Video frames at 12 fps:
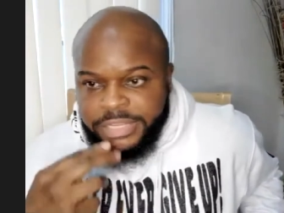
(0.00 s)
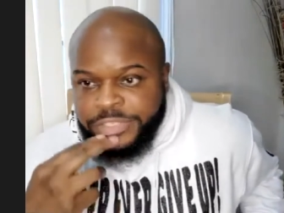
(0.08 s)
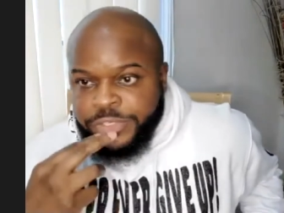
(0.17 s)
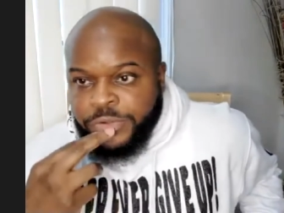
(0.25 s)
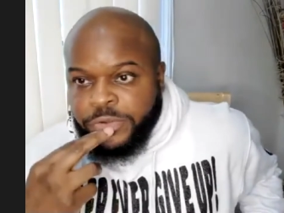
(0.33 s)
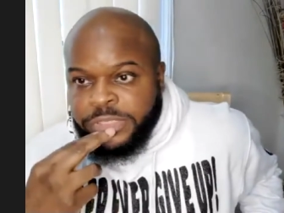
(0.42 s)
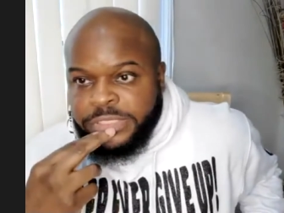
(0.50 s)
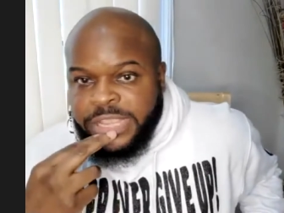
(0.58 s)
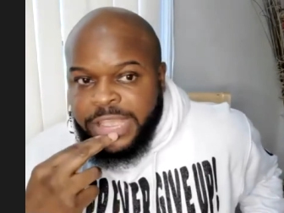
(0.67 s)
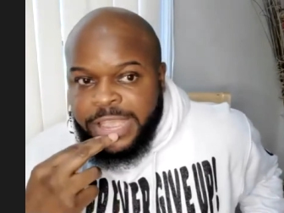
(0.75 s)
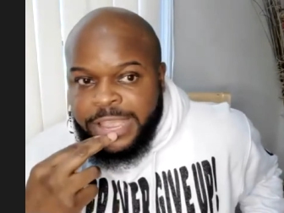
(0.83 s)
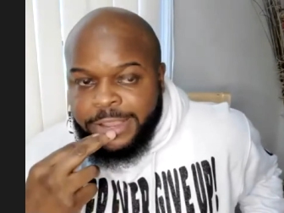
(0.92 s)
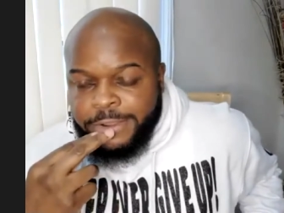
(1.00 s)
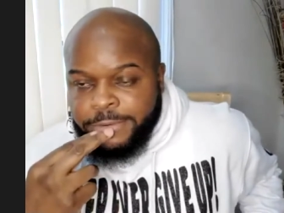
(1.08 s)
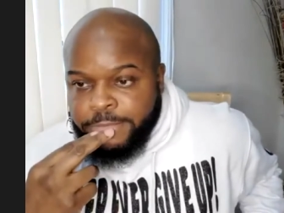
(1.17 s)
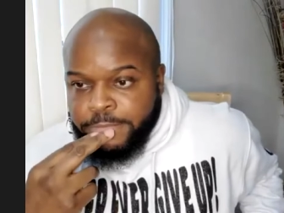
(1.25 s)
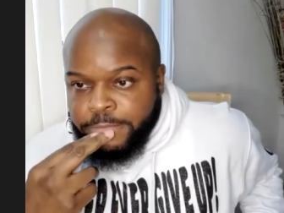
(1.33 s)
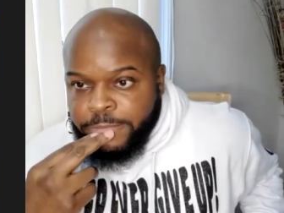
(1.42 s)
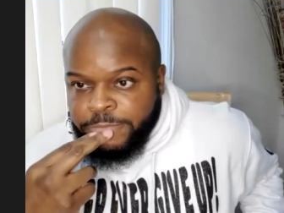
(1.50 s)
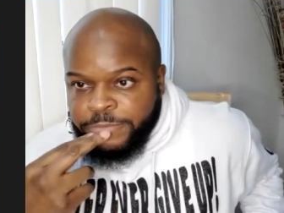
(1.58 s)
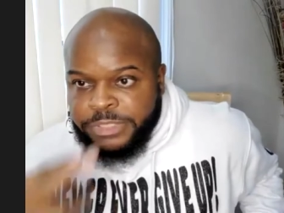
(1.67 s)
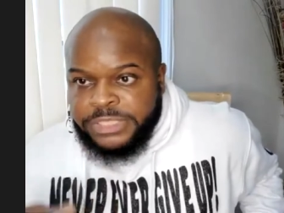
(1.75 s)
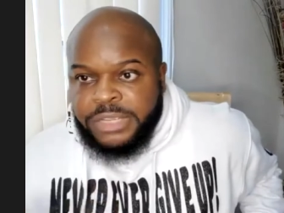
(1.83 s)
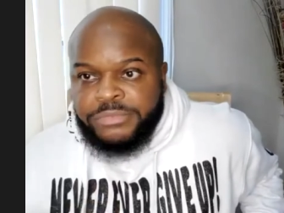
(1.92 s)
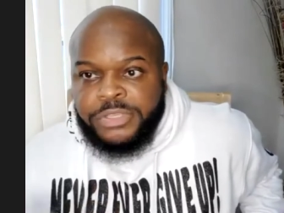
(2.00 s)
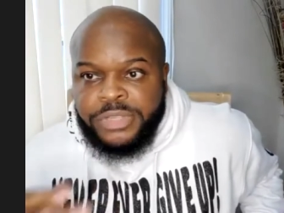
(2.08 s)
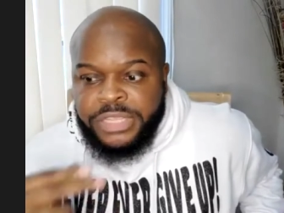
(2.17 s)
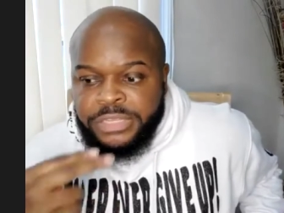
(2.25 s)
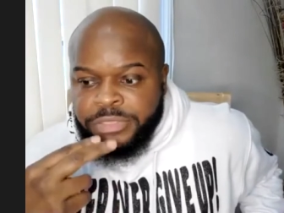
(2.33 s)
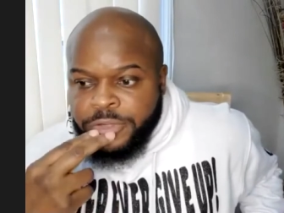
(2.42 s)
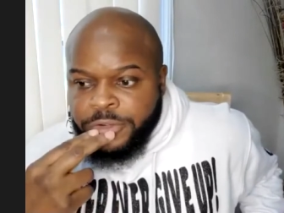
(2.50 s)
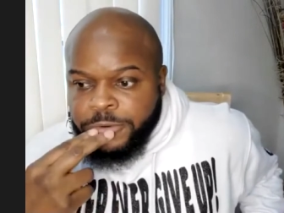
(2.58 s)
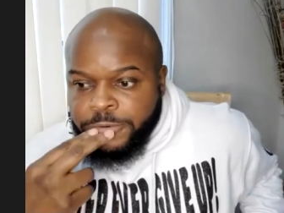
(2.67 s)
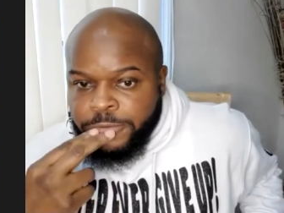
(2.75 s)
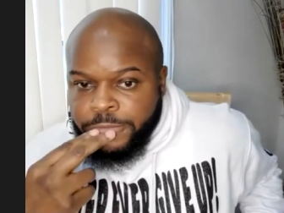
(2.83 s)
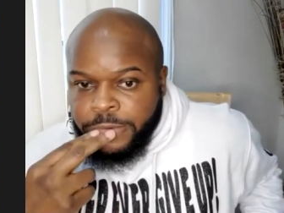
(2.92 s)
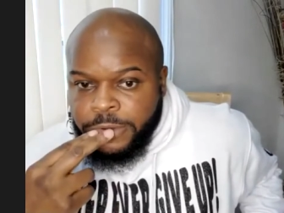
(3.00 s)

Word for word: that you're going to die for something you didn't do,